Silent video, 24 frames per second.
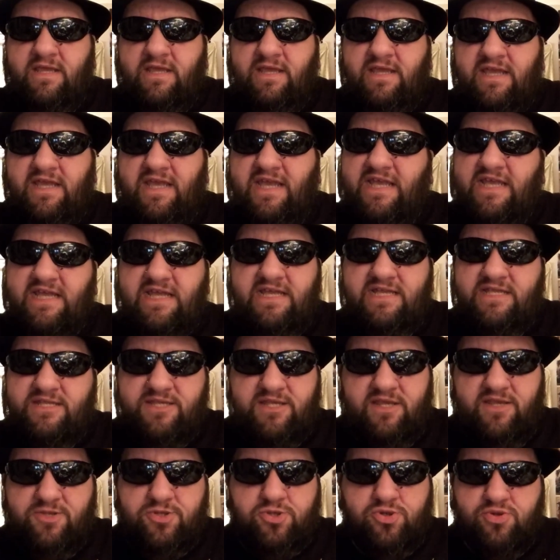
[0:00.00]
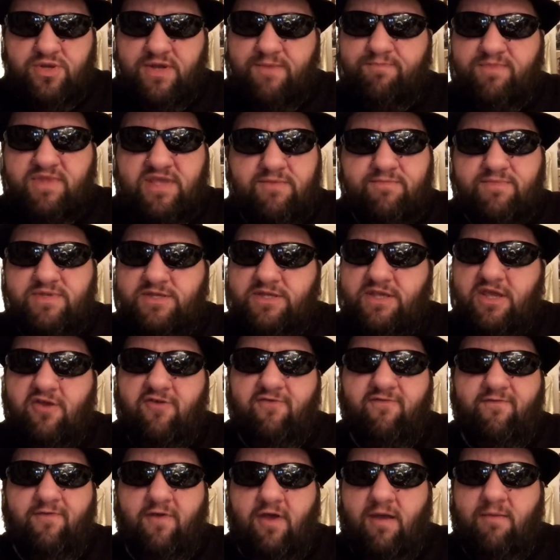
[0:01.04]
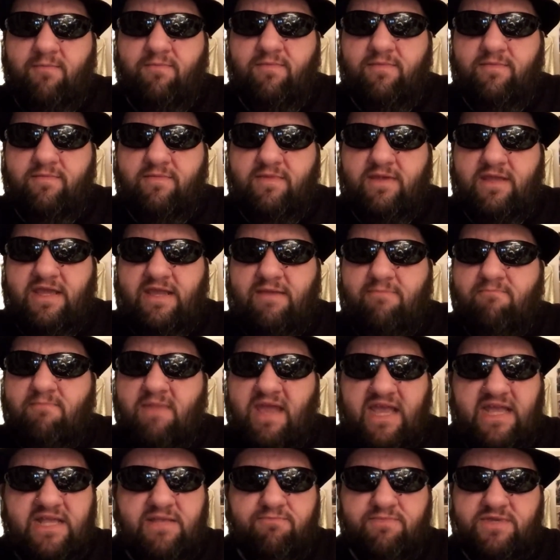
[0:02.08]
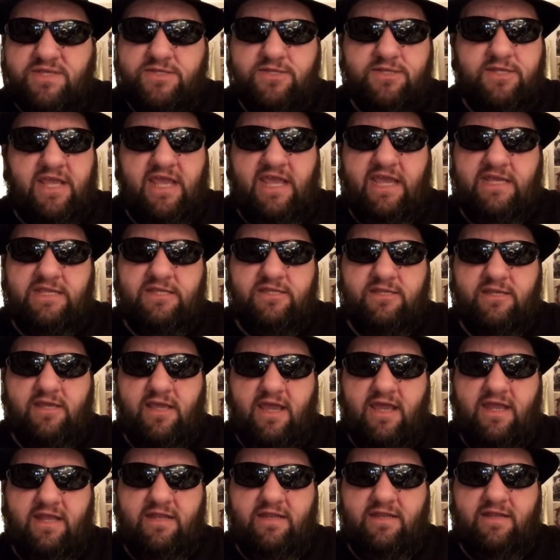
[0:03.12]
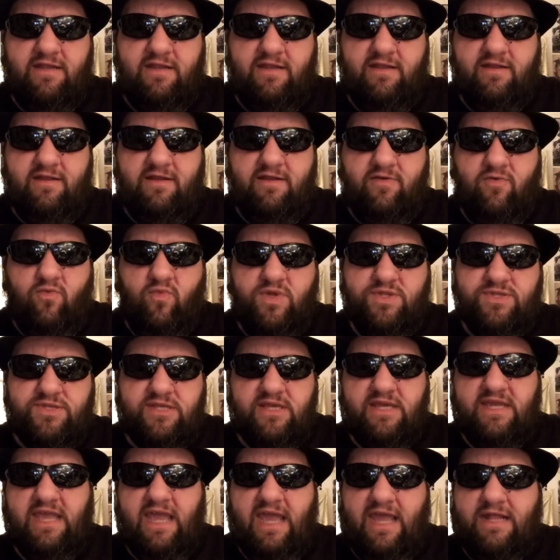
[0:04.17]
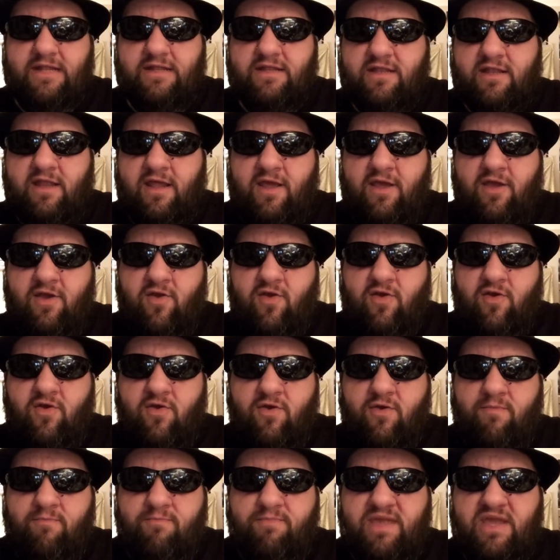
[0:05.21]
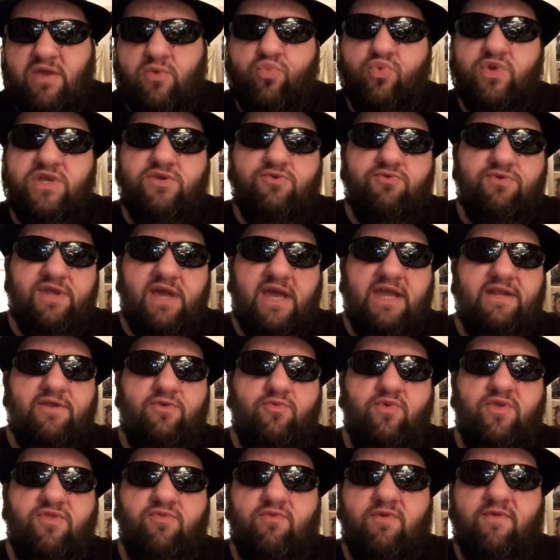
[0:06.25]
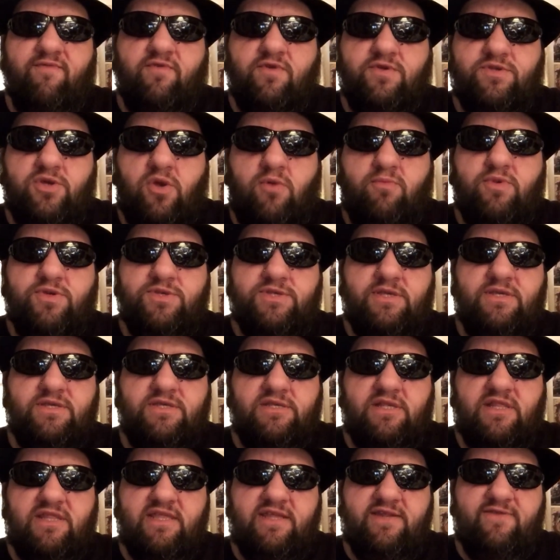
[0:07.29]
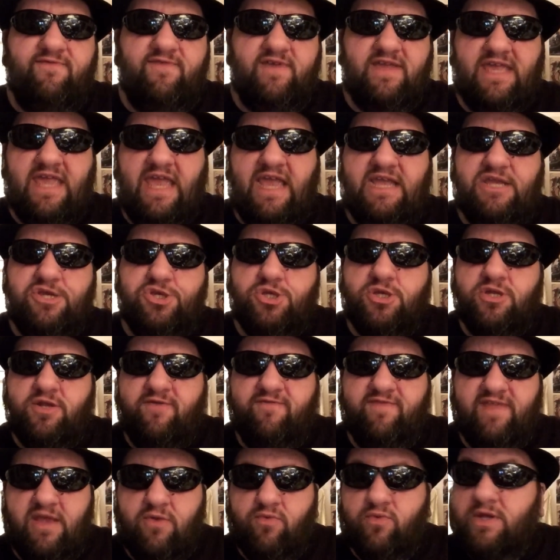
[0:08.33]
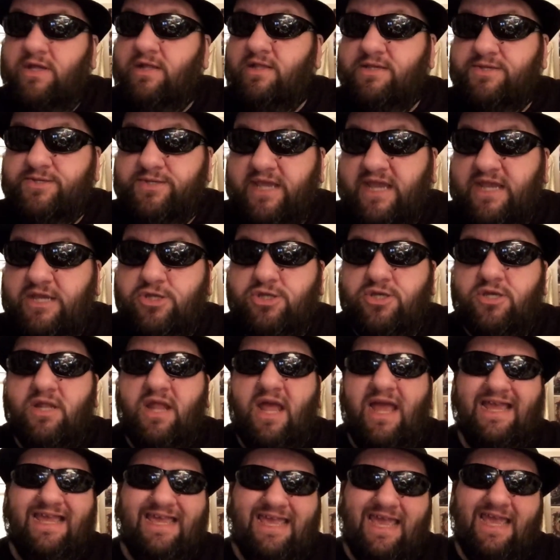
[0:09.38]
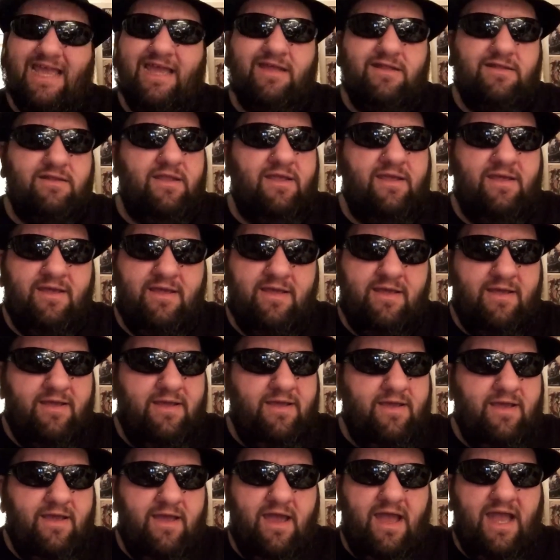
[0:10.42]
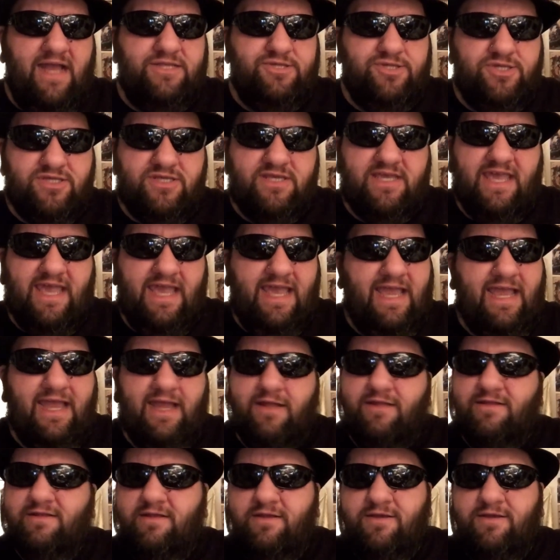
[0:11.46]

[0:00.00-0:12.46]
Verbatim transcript: He's tripped himself up, he made mistakes, and once again, being reunited with River, it's almost a solidification of that realization. I can't, I just can't.